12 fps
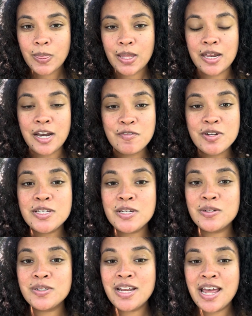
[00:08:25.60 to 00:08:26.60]
And every
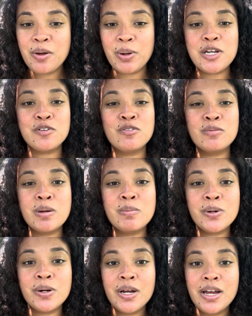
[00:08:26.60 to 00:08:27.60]
single day we have to
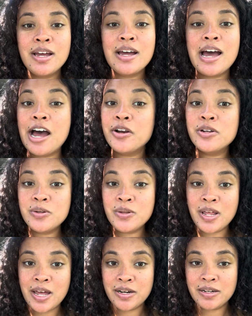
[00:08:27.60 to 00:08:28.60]
remember how to do
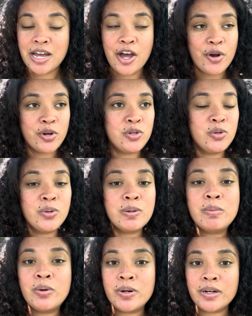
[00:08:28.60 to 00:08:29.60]
that, how to do it
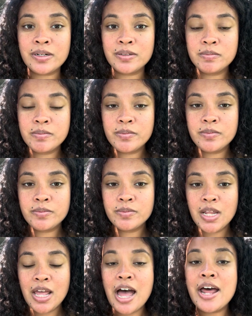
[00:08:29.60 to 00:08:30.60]
more,
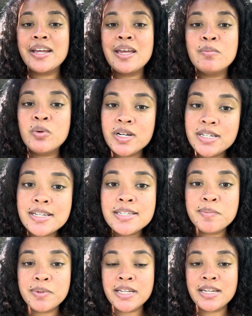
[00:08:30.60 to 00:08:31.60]
how to get more
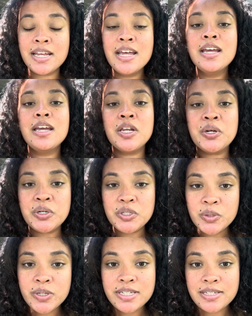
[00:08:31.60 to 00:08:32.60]
disciplined in our
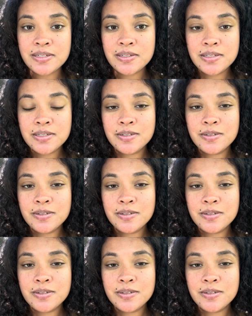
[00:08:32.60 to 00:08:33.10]
choices,